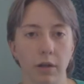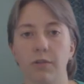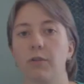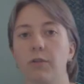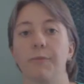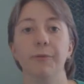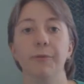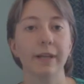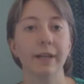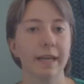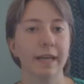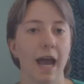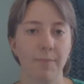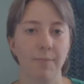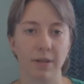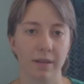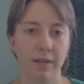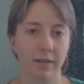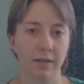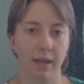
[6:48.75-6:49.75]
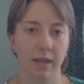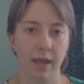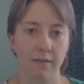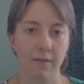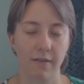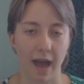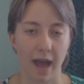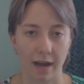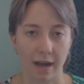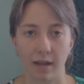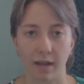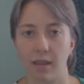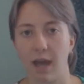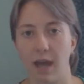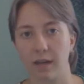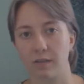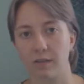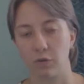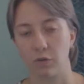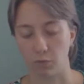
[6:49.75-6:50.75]
So I'm really happy that they've added
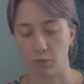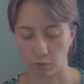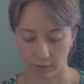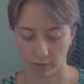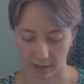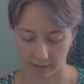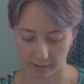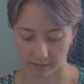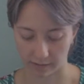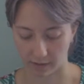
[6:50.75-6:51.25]
that to their